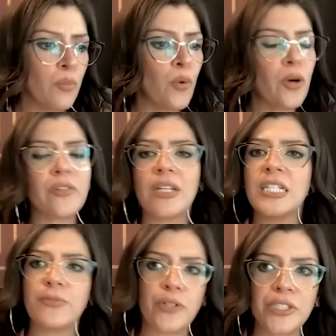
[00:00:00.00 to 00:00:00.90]
more or the
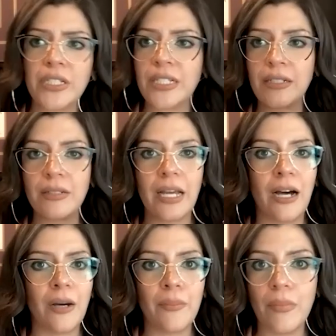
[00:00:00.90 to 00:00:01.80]
less fortunate could
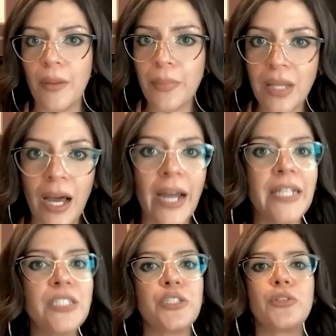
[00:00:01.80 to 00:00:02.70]
uh,
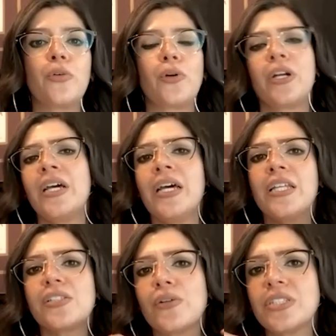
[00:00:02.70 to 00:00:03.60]
apply to or
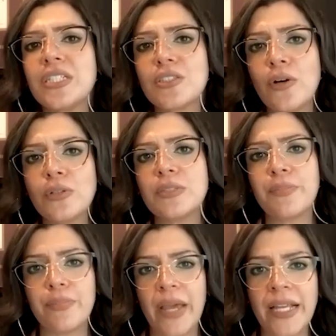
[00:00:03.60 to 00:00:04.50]
so it just goes
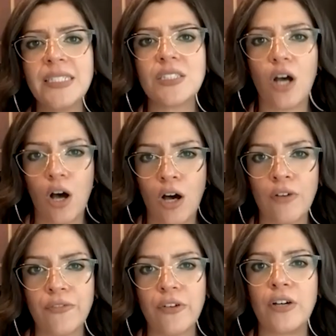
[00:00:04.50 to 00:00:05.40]
based
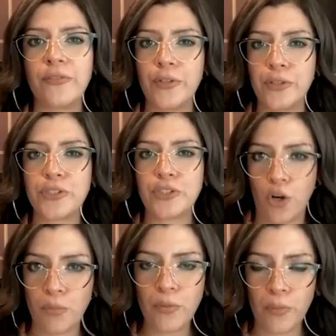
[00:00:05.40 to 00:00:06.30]
off of your
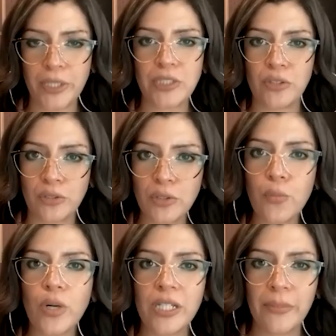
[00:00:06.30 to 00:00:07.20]
scope of work so those are
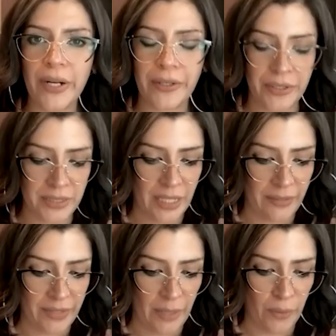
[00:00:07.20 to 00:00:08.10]
one of the barriers that
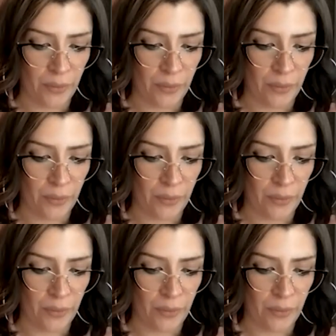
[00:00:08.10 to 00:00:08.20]
i've came